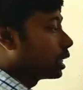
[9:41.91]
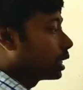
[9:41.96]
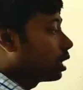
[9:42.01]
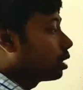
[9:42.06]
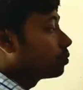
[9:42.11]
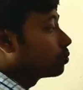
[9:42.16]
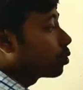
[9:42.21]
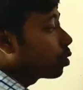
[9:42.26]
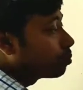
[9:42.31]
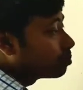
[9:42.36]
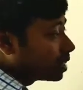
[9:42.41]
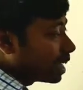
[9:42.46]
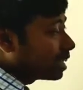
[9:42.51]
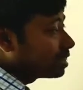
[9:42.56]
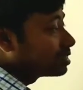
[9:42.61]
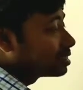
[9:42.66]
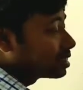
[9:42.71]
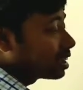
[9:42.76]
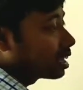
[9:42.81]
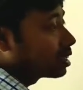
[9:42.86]
Now from
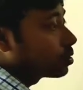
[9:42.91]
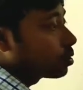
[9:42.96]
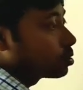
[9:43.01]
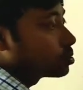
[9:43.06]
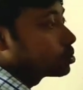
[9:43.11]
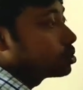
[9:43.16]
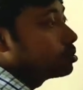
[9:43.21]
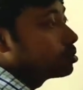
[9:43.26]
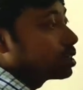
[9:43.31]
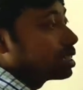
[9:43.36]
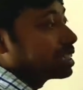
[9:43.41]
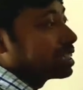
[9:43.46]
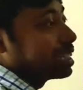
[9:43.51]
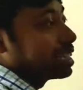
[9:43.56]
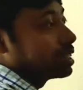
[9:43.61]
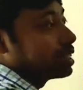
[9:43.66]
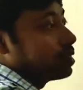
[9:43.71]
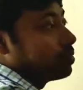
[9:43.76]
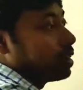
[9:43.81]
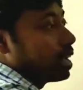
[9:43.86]
that chart also you can
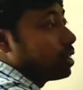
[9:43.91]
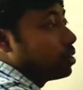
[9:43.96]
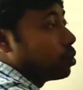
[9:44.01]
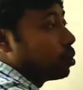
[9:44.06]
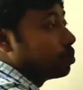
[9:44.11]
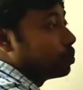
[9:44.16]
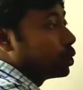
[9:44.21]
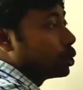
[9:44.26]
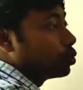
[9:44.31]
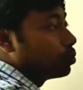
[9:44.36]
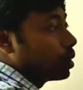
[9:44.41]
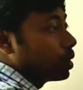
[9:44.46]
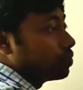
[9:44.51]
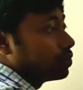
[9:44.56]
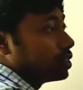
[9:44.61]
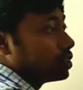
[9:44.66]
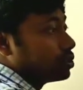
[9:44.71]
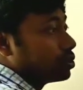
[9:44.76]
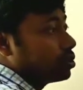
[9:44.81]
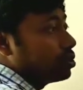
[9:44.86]
get the value of P2 by
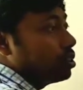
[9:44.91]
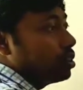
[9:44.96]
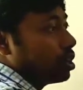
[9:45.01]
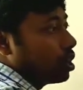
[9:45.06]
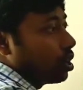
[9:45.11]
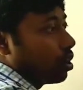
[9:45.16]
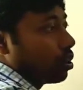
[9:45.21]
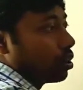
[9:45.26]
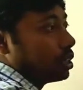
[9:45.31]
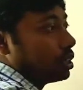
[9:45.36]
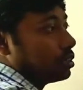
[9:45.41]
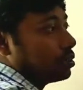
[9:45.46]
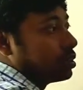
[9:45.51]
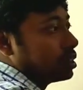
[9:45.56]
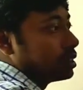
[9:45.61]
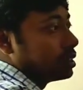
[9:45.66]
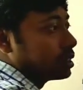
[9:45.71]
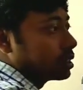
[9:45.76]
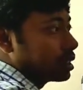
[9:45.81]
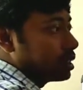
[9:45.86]
P0. Already
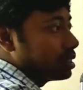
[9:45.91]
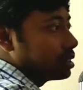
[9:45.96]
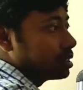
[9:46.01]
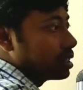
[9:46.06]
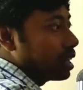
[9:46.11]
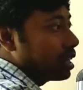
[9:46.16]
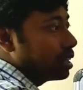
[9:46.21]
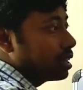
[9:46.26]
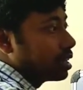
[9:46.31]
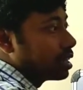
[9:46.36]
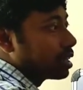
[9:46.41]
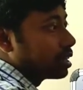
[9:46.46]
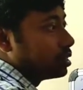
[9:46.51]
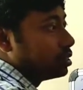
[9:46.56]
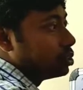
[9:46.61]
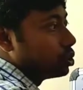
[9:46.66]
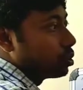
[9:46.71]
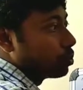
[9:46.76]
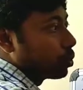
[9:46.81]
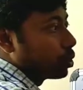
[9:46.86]
we discussed that
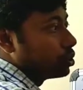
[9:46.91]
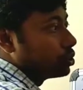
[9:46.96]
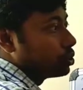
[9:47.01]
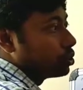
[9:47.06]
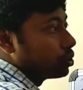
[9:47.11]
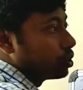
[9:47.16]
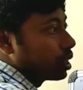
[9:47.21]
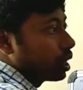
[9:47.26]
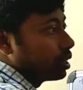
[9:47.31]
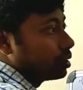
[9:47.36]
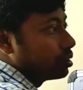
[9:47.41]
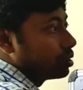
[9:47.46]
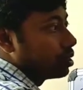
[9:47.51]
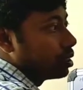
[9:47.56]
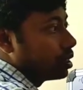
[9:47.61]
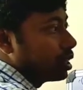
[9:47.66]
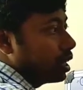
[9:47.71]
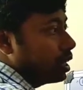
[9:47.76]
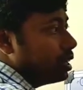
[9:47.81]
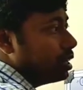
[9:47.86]

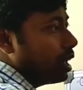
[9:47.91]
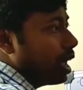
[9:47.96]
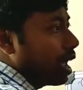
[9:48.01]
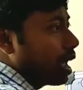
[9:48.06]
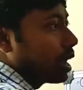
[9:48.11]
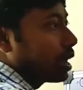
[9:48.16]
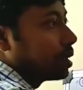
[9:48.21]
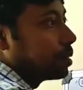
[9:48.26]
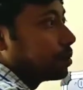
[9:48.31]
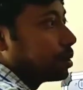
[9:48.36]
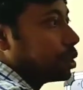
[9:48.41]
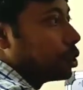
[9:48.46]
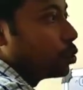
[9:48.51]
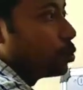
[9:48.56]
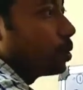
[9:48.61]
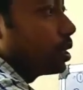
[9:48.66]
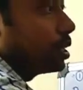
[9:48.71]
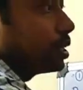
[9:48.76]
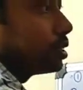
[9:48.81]
0.0939 and T2 by